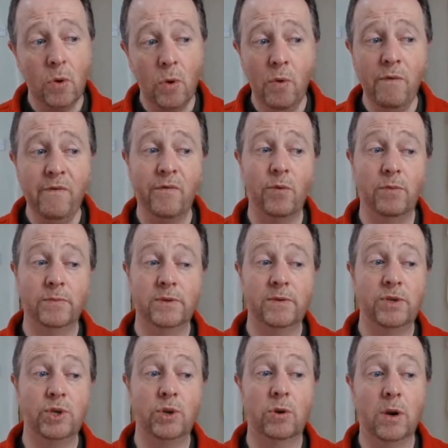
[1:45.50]
All
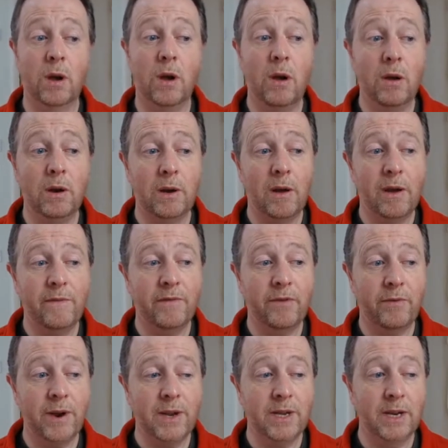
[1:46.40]
forms of shock are
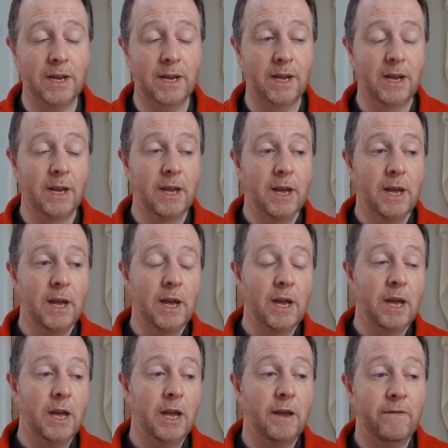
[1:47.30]
life-threatening.
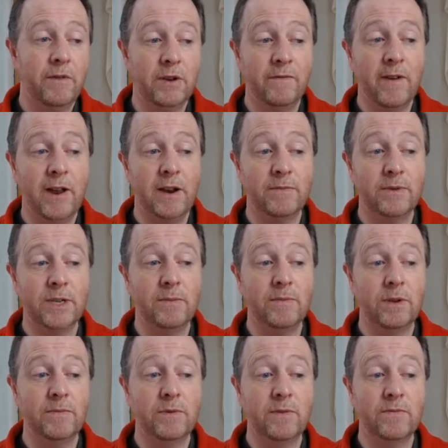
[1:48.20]
If you develop
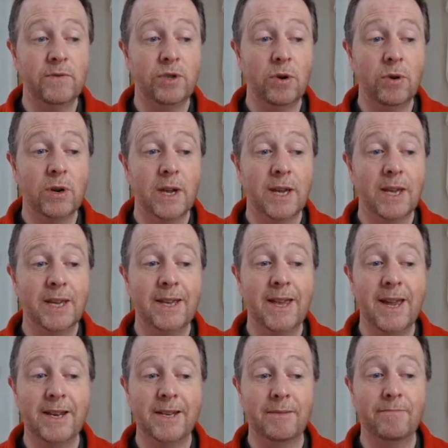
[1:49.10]
symptoms of shock,
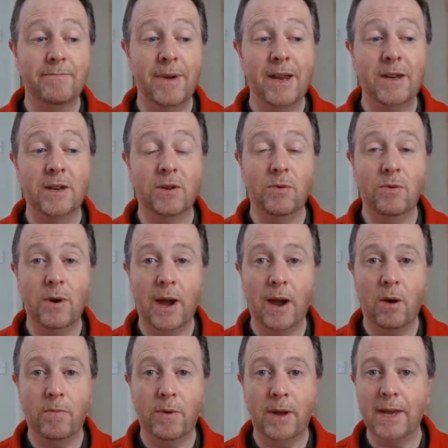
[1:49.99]
get medical
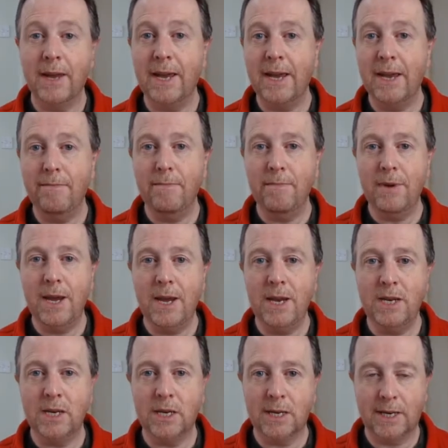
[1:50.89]
help
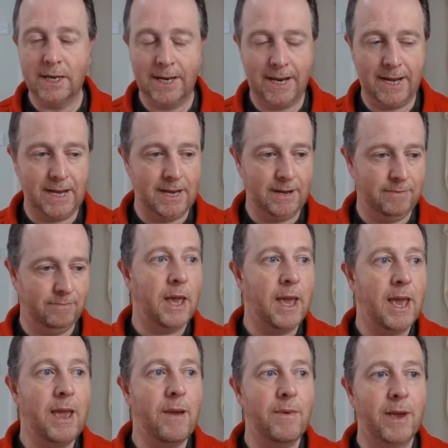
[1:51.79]
immediately.
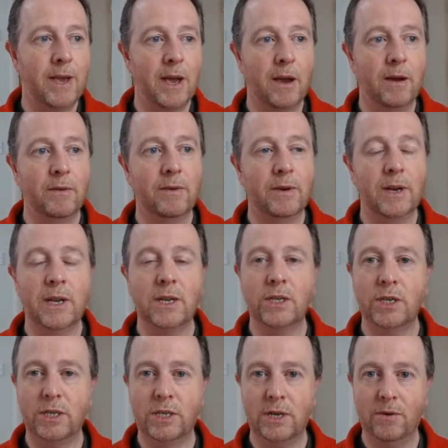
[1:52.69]
Here we go.
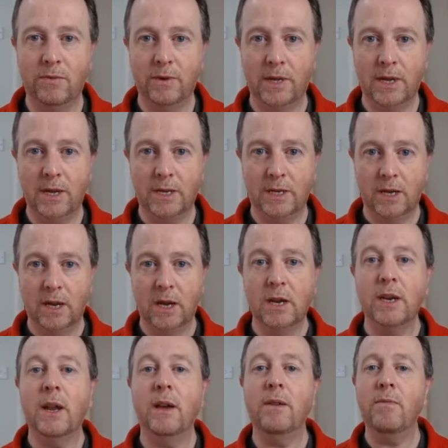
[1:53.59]
Let's just deal with these.
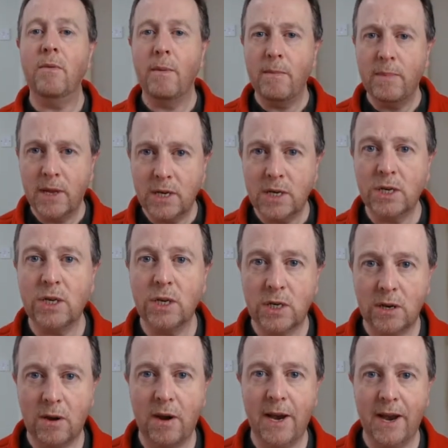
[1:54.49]
Now remember, this is
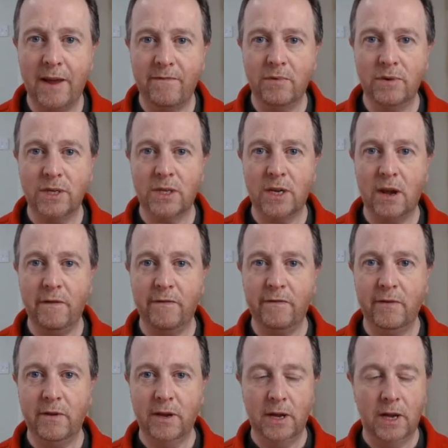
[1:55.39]
just high-level
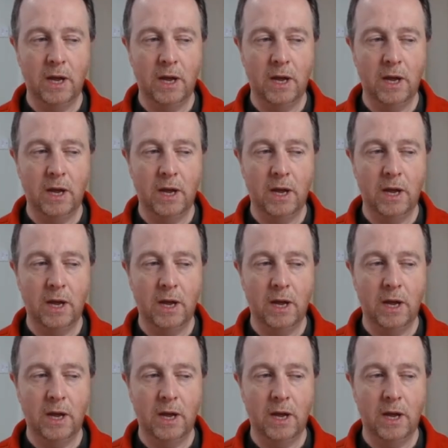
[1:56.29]
stuff.